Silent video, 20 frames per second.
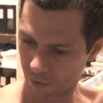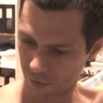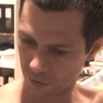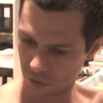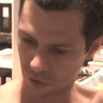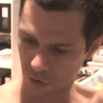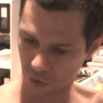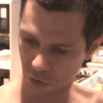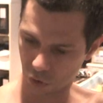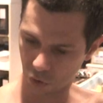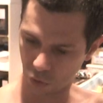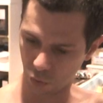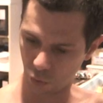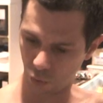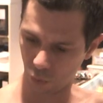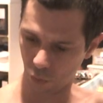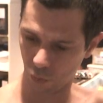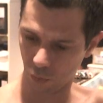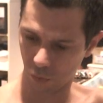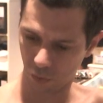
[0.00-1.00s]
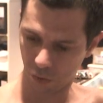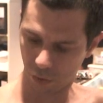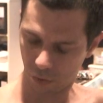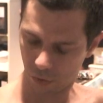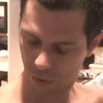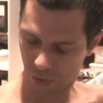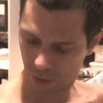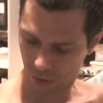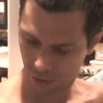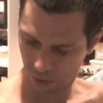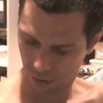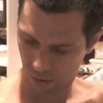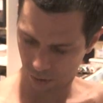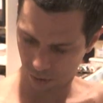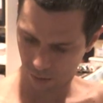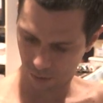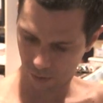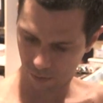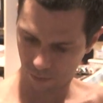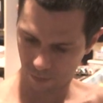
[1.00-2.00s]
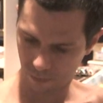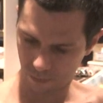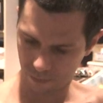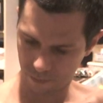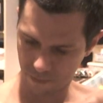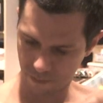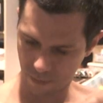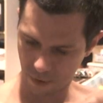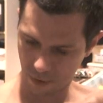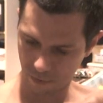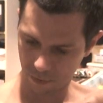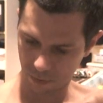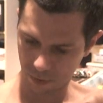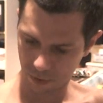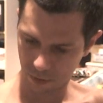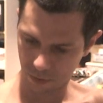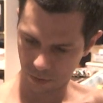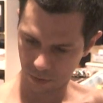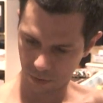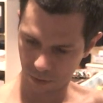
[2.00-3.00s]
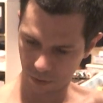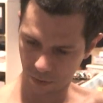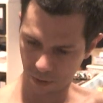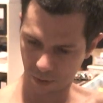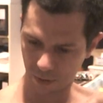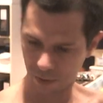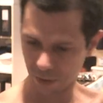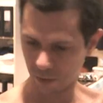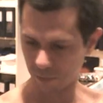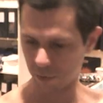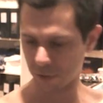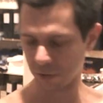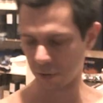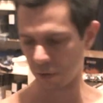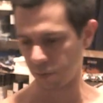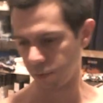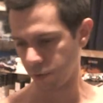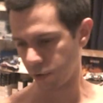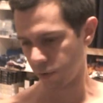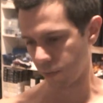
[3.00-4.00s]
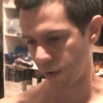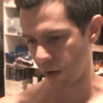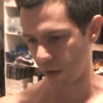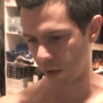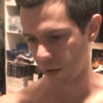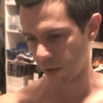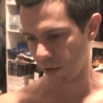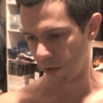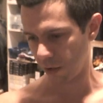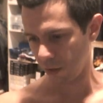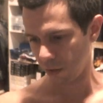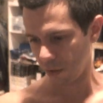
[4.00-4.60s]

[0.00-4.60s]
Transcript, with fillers: So, um, I don't know. I think I'm just going to put them on.